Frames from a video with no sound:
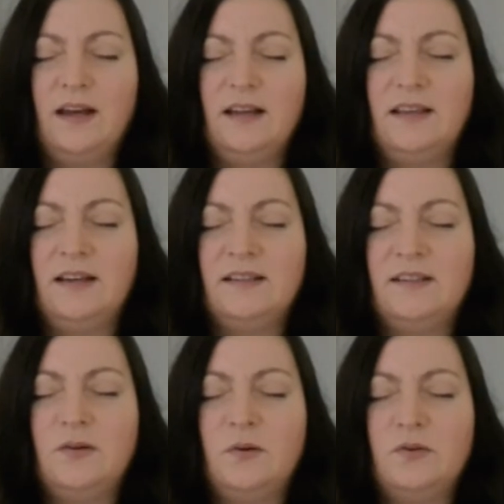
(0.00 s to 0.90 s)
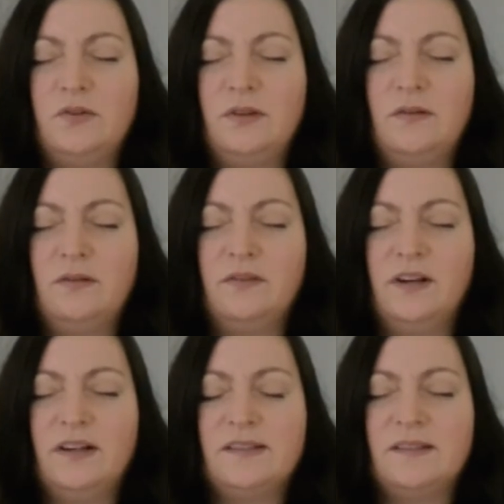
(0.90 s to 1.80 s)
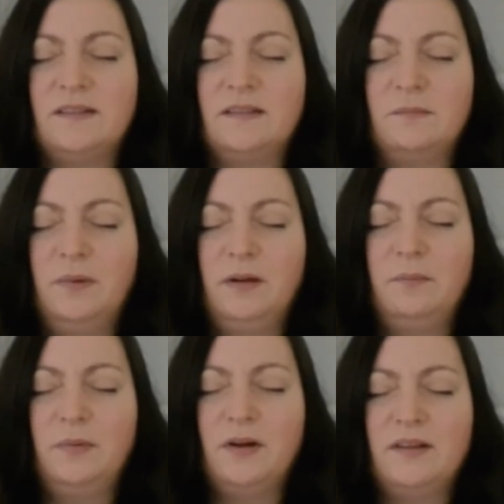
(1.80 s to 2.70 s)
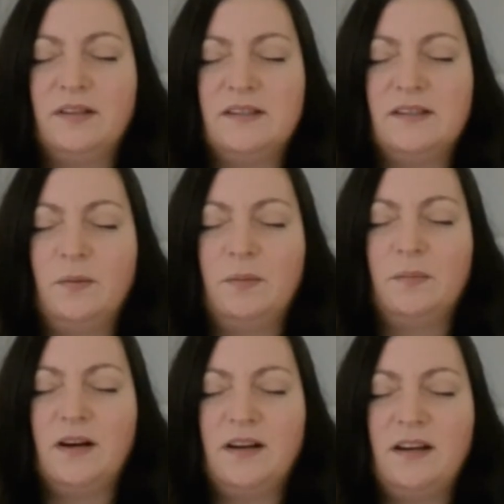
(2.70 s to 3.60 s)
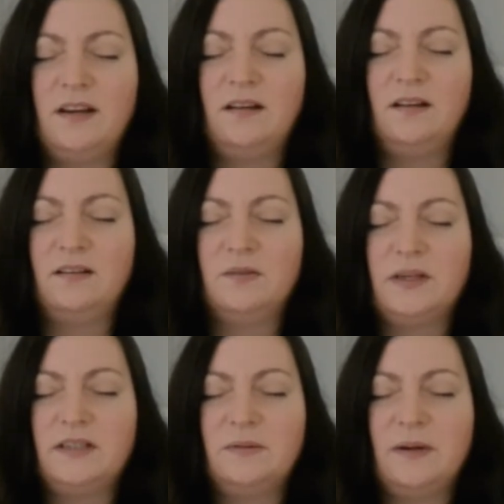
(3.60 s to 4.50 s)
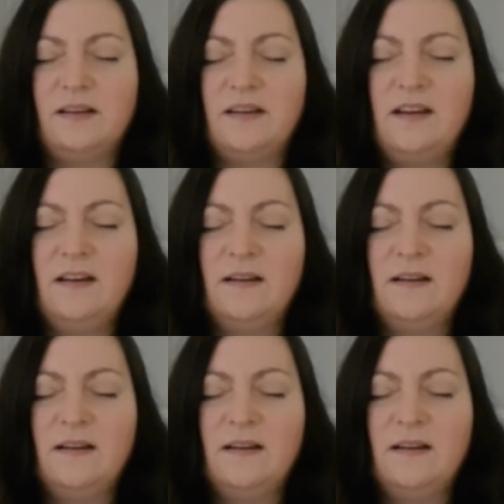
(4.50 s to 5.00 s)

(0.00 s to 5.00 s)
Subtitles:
And then as you go through the universe beyond this human body in 2020,